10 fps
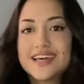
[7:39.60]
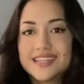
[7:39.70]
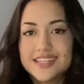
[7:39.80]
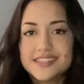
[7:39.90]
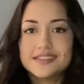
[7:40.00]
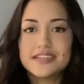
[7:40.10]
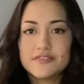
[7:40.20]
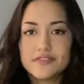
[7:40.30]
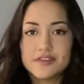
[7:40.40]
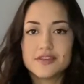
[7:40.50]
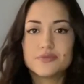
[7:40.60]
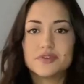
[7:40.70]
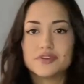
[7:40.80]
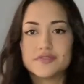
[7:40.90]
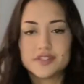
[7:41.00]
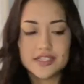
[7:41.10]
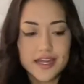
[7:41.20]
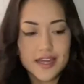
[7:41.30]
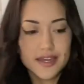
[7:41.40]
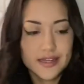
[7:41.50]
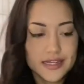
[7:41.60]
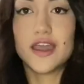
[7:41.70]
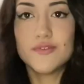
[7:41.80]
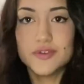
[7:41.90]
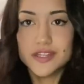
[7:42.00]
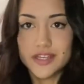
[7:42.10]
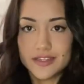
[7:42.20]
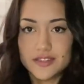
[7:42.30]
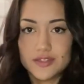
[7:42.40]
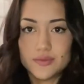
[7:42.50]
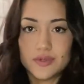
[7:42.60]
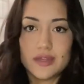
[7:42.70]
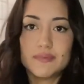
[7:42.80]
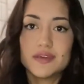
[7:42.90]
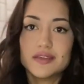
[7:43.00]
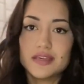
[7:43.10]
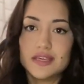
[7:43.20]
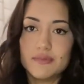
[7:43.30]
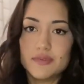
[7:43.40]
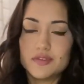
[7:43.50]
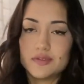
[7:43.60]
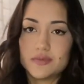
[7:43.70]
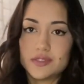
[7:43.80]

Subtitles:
This is definitely the winner for today. I really like this one. I'm gonna keep this one.